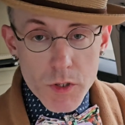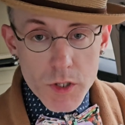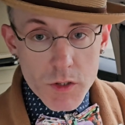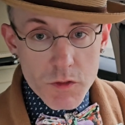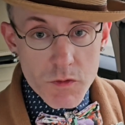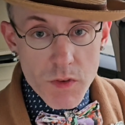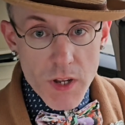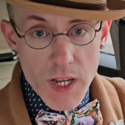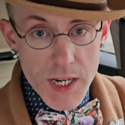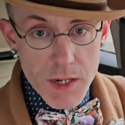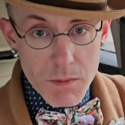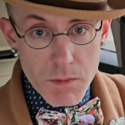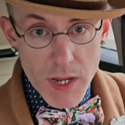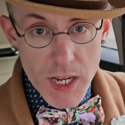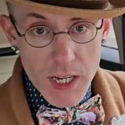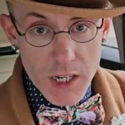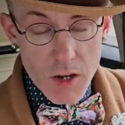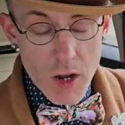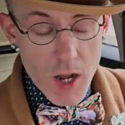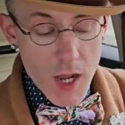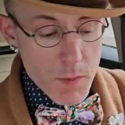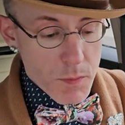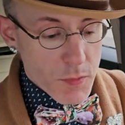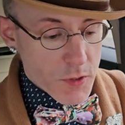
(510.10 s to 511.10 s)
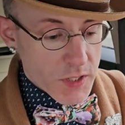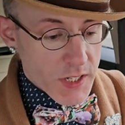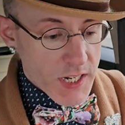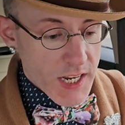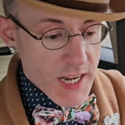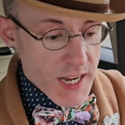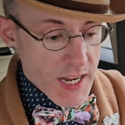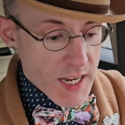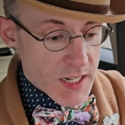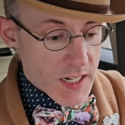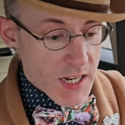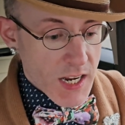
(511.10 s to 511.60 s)
able to find my Copper
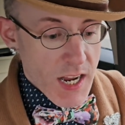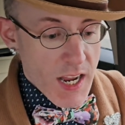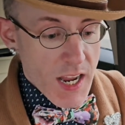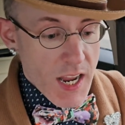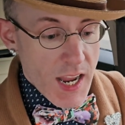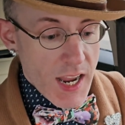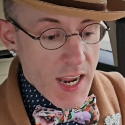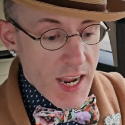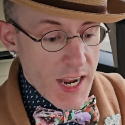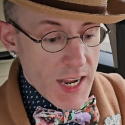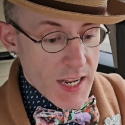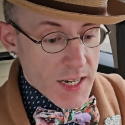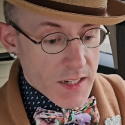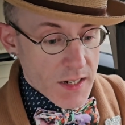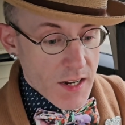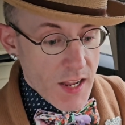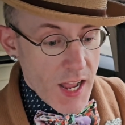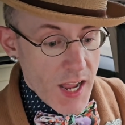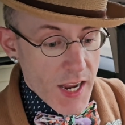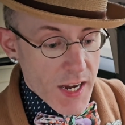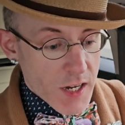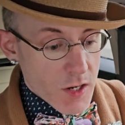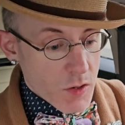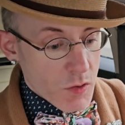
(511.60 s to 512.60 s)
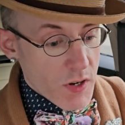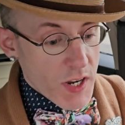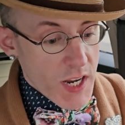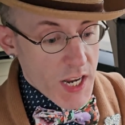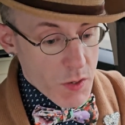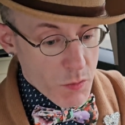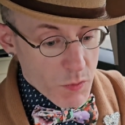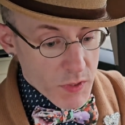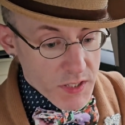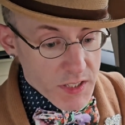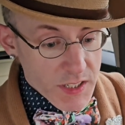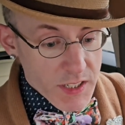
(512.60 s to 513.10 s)
Kid. And you know,
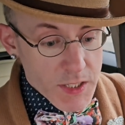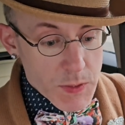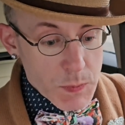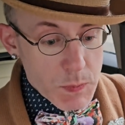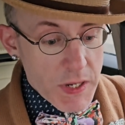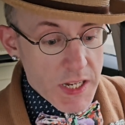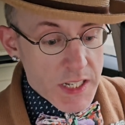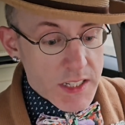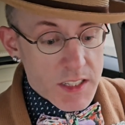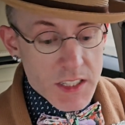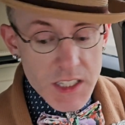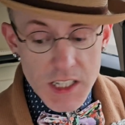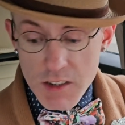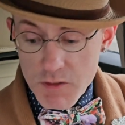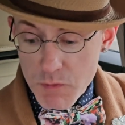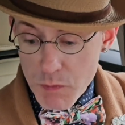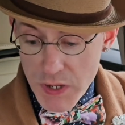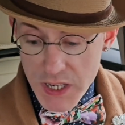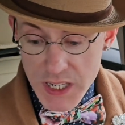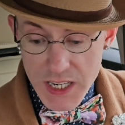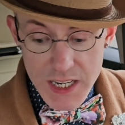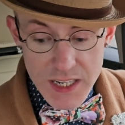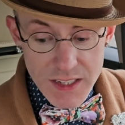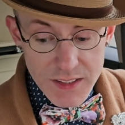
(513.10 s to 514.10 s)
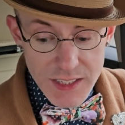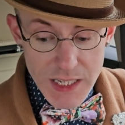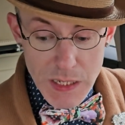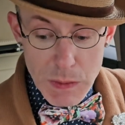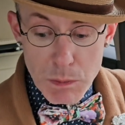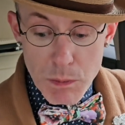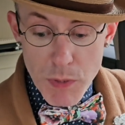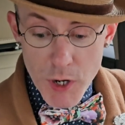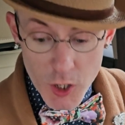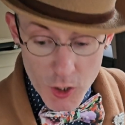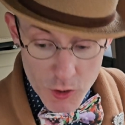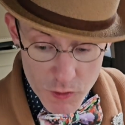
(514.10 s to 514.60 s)
he was expensive, but he's
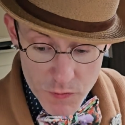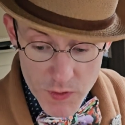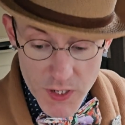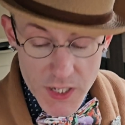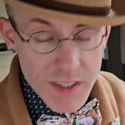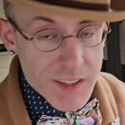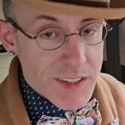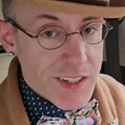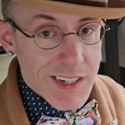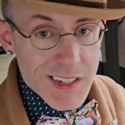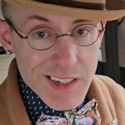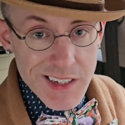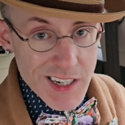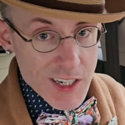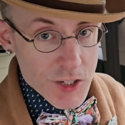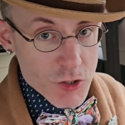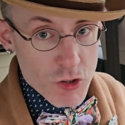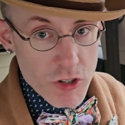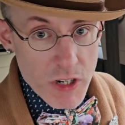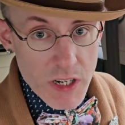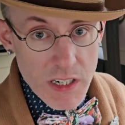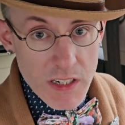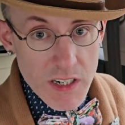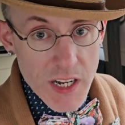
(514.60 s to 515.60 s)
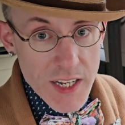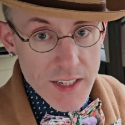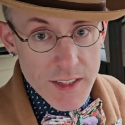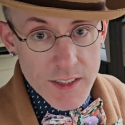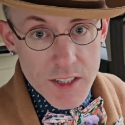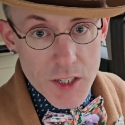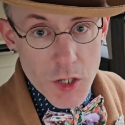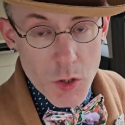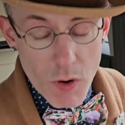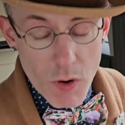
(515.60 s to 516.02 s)
in perfect condition, and